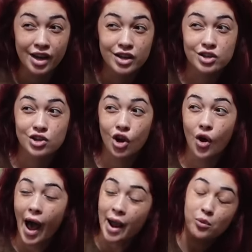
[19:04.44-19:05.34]

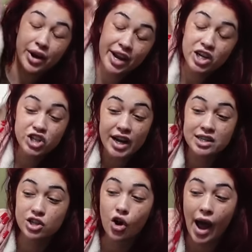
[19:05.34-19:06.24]
So I wish I
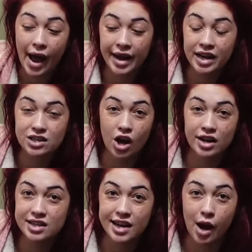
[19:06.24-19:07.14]
still had it, because
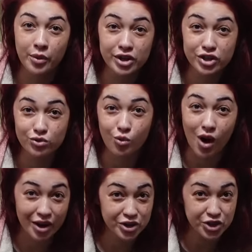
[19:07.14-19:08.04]
honestly I would have just
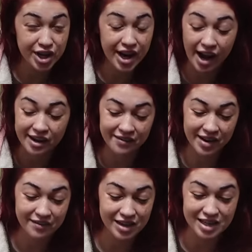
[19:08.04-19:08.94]
washed it, and even
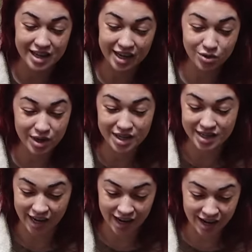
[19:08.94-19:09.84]
if the stains would have
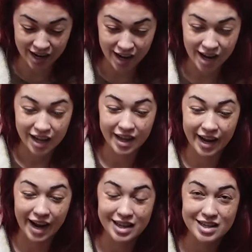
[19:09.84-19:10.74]
stayed,
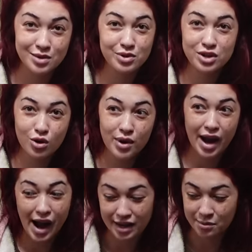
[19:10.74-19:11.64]
like at least I still would
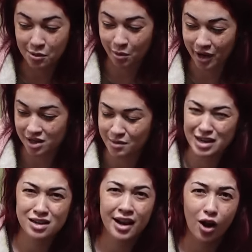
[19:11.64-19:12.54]
have had the momentum. I
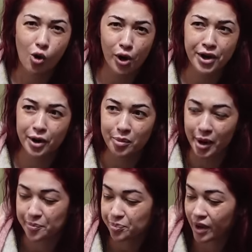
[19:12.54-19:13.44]
sound like a hoarder,
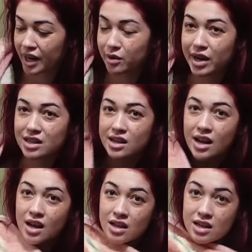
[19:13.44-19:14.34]
but anyways,
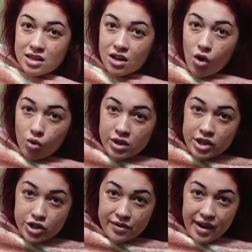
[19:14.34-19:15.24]
this is the only
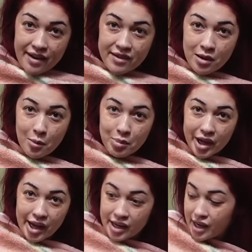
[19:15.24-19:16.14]
surviving
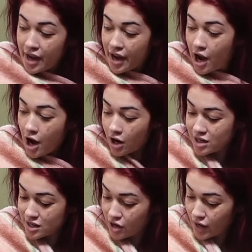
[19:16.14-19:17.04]
blanket, and
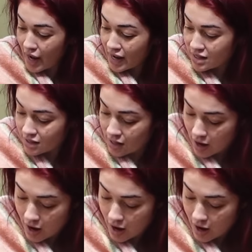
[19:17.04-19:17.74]
honestly you guys,